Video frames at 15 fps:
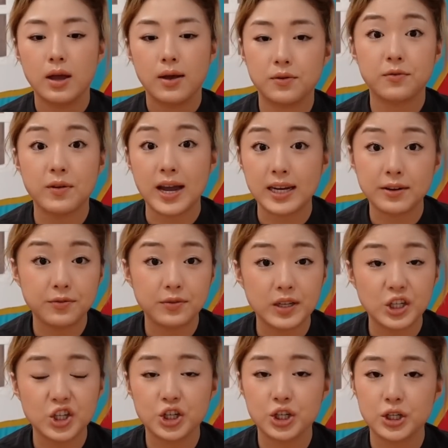fatty
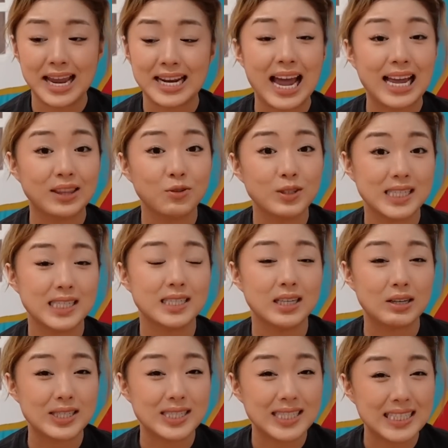fish, and I noticed
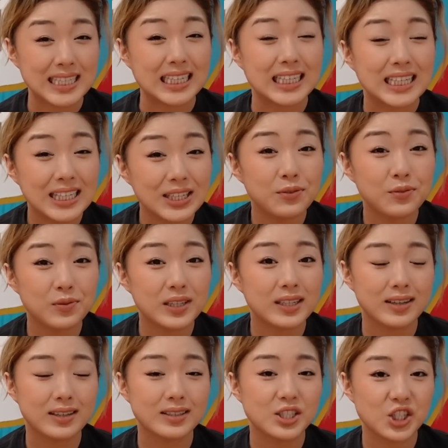a
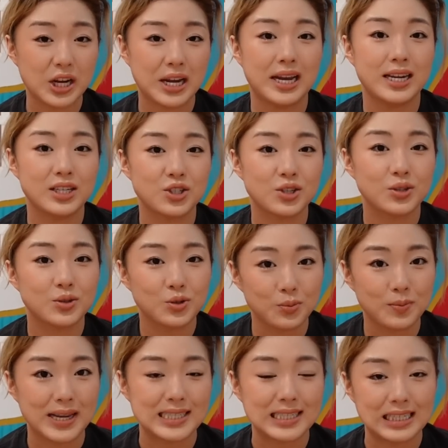significant change to
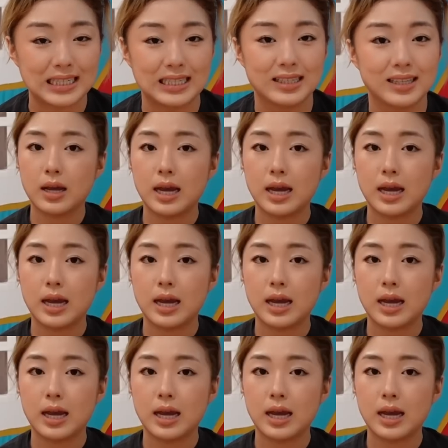my skin.